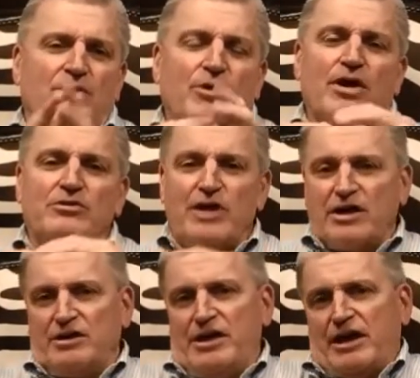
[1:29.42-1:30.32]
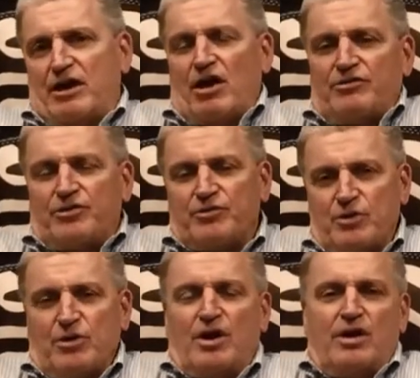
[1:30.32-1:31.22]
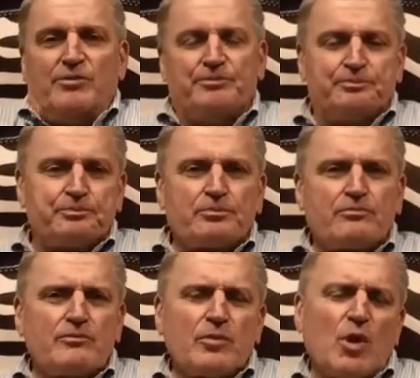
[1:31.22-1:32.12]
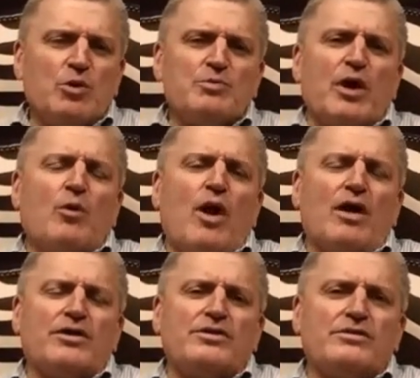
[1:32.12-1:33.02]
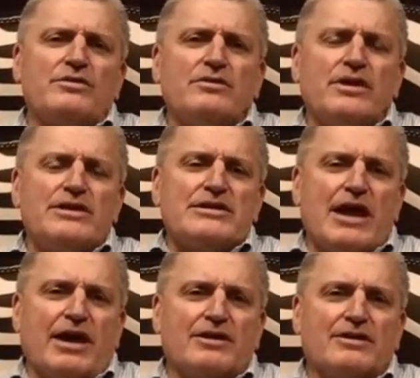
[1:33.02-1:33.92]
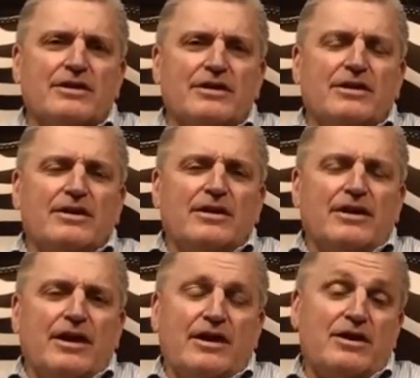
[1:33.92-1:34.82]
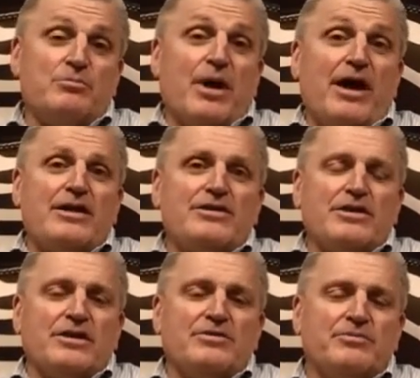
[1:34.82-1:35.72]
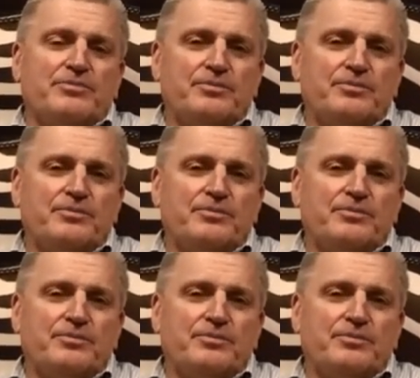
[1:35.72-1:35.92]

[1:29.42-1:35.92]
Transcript: Well, luckily I got off the phone call with my wallet intact and I didn't buy anything.